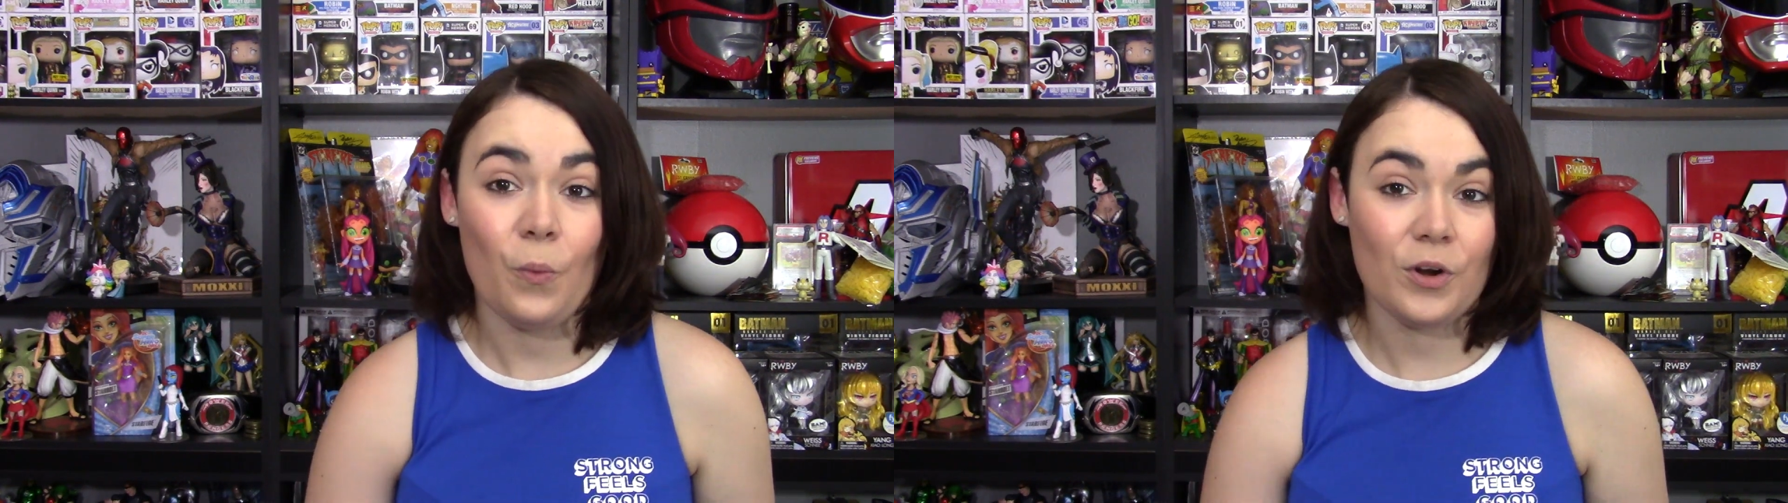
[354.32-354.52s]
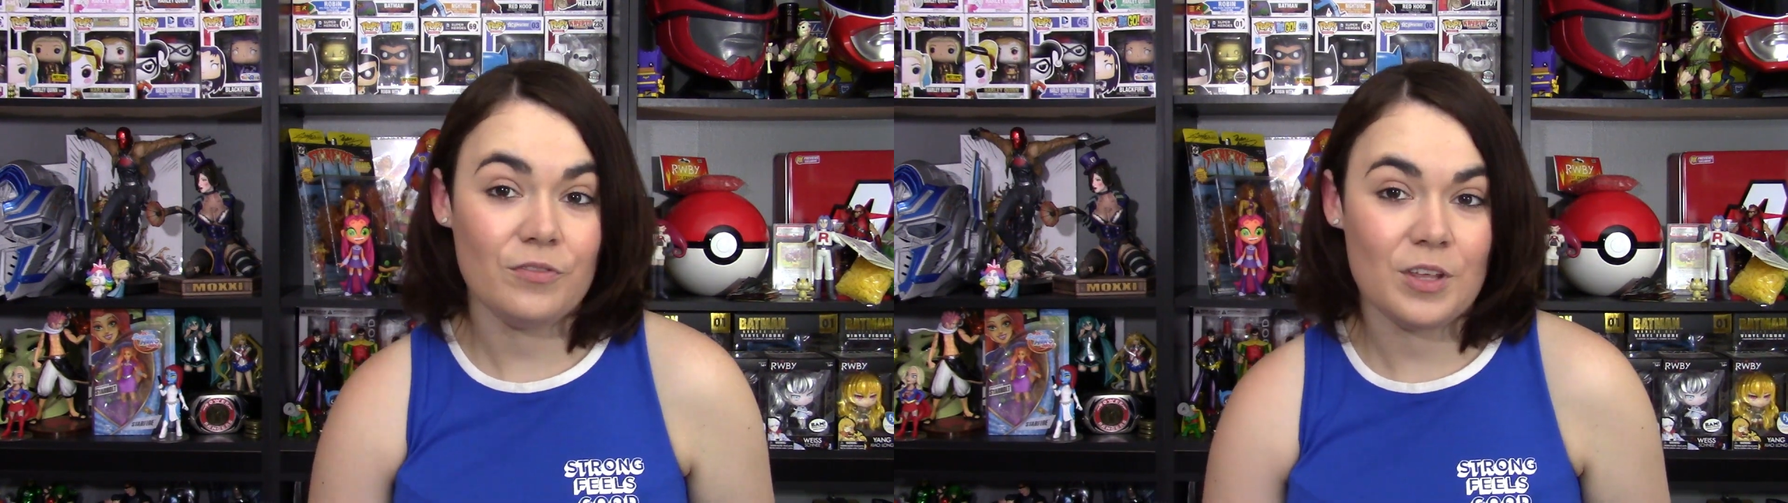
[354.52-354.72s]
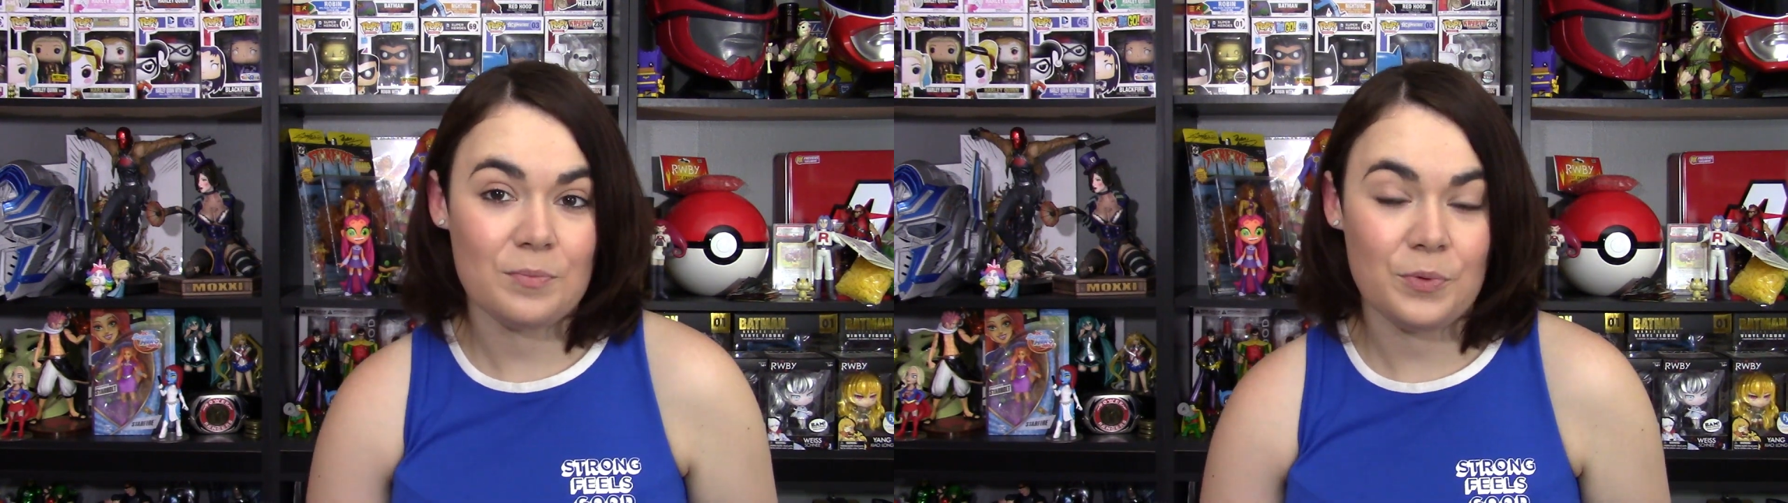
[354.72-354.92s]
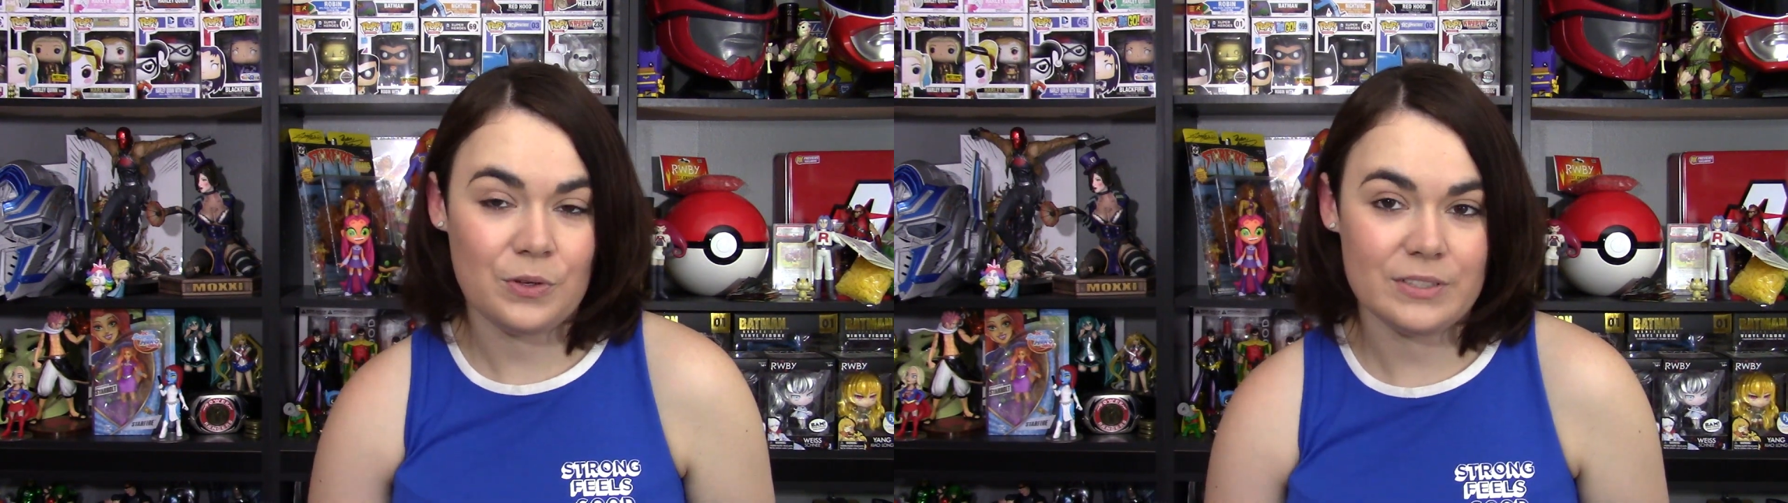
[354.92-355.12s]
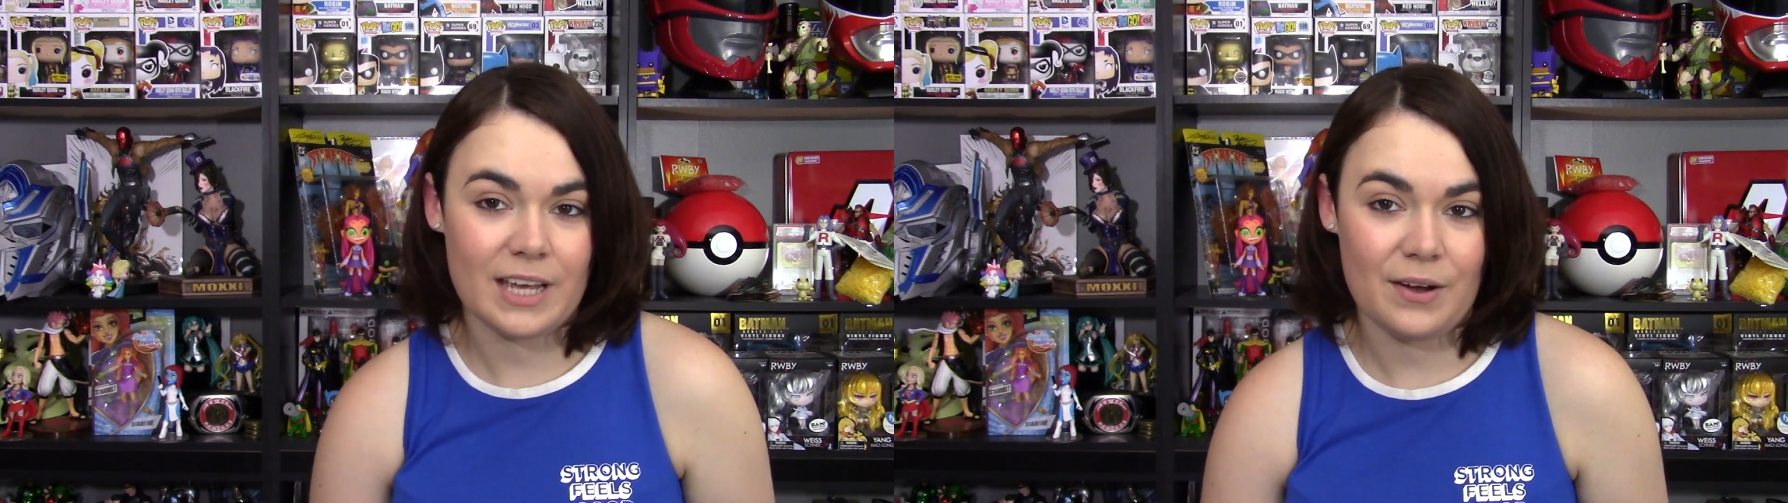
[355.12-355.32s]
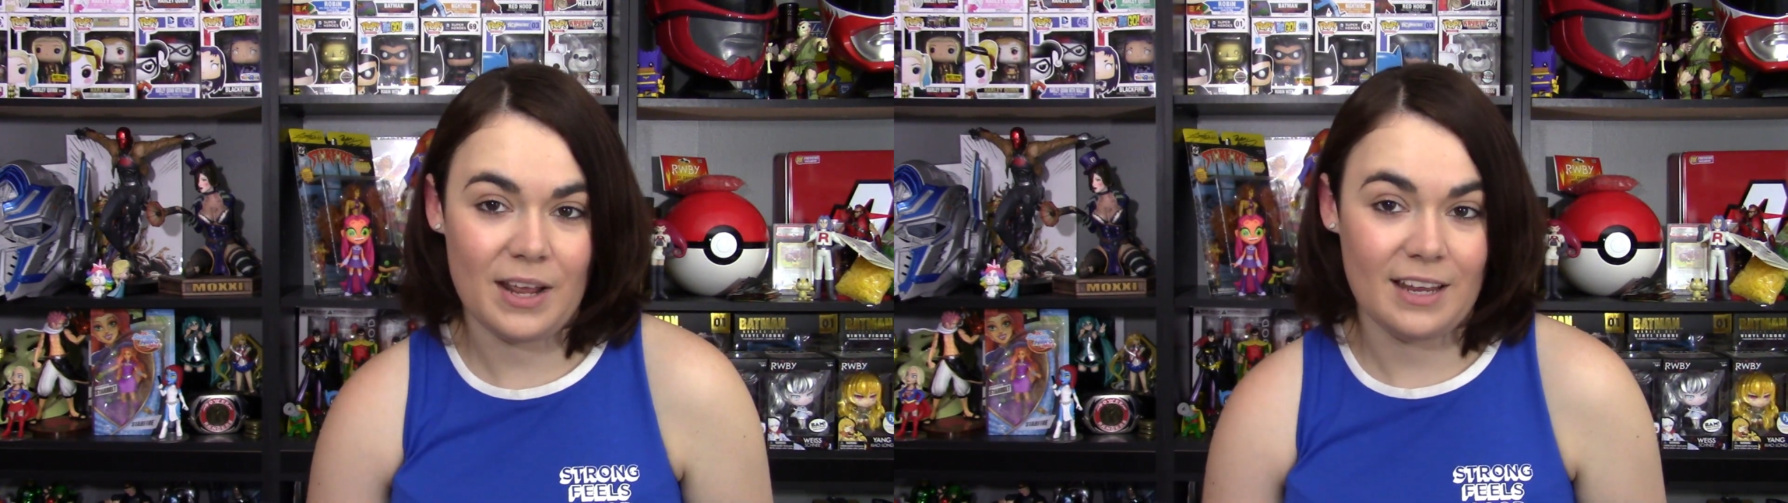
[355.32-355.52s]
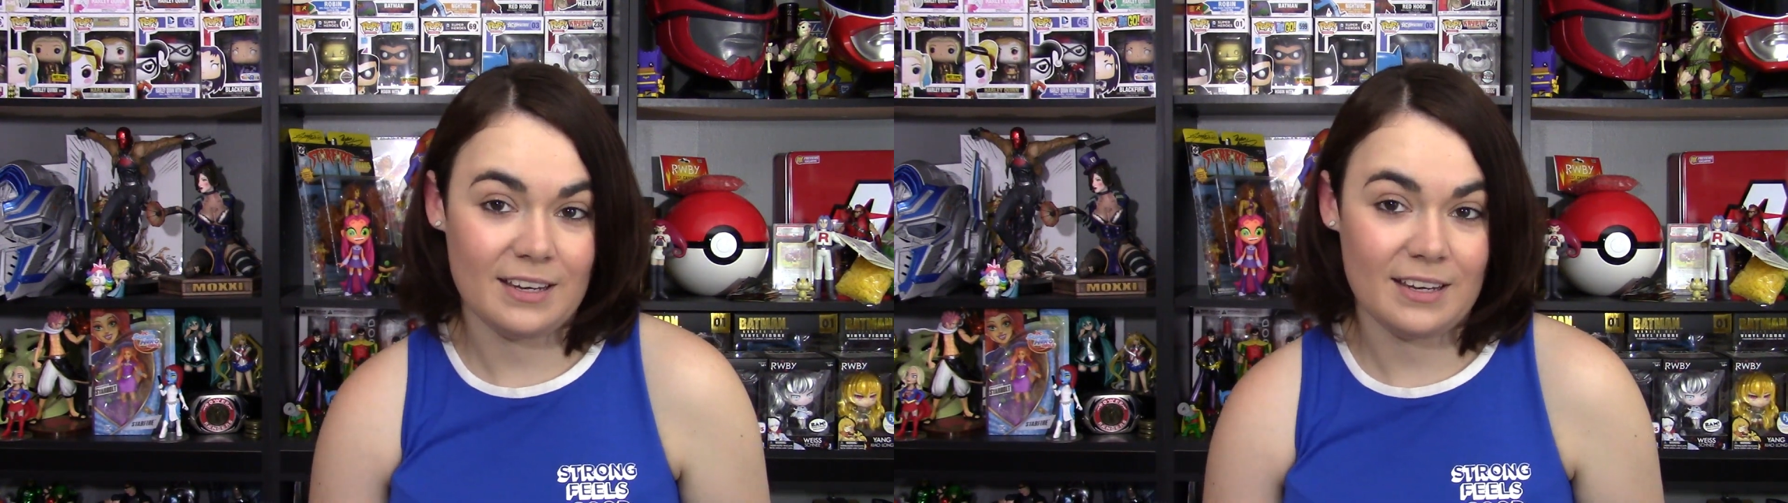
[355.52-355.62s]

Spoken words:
one of them pulls out a